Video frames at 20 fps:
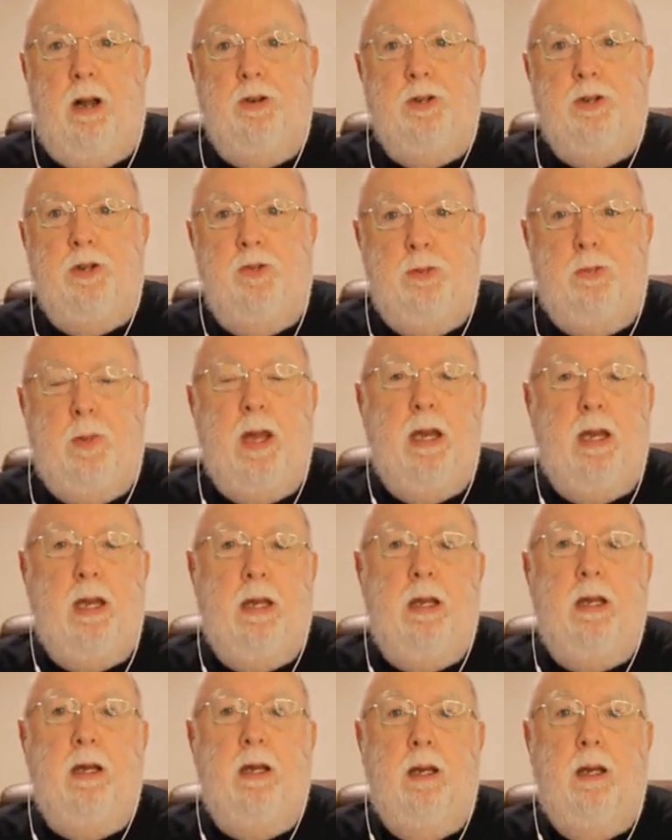of
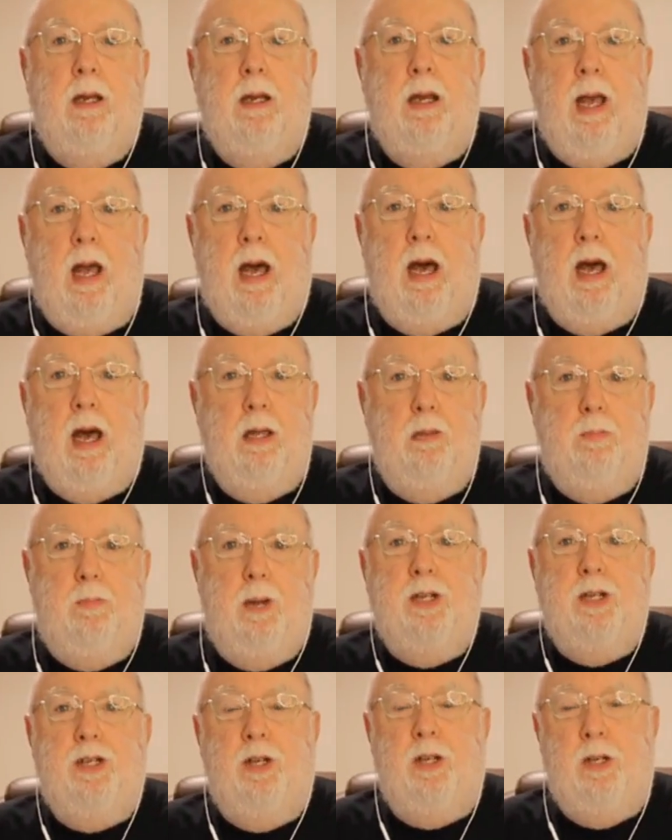spending out of the
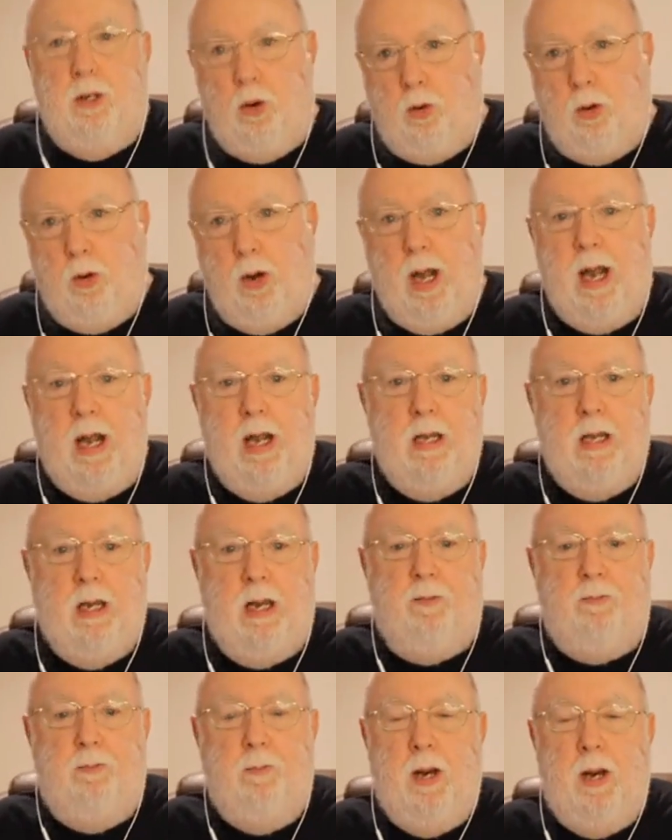budget, creating
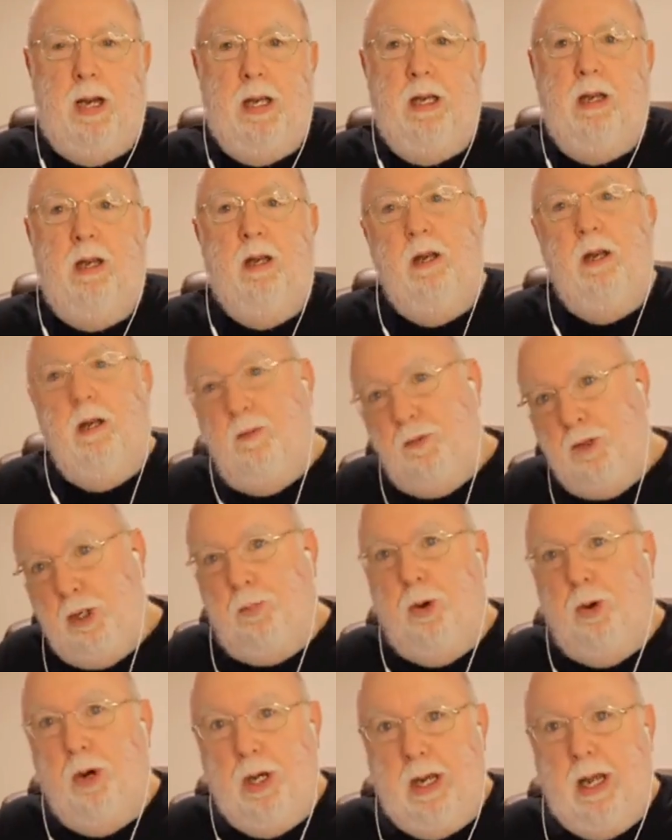enough money to
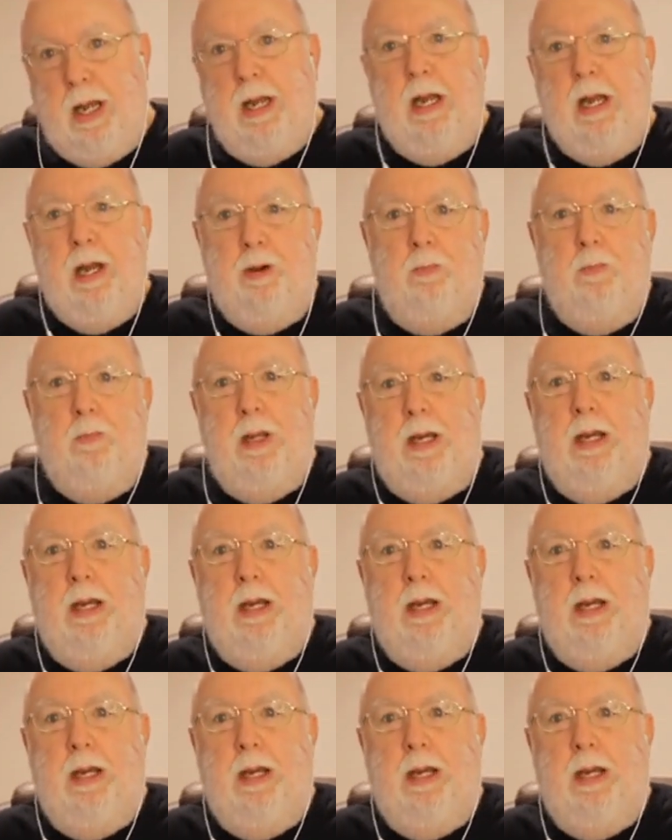put eight hundred million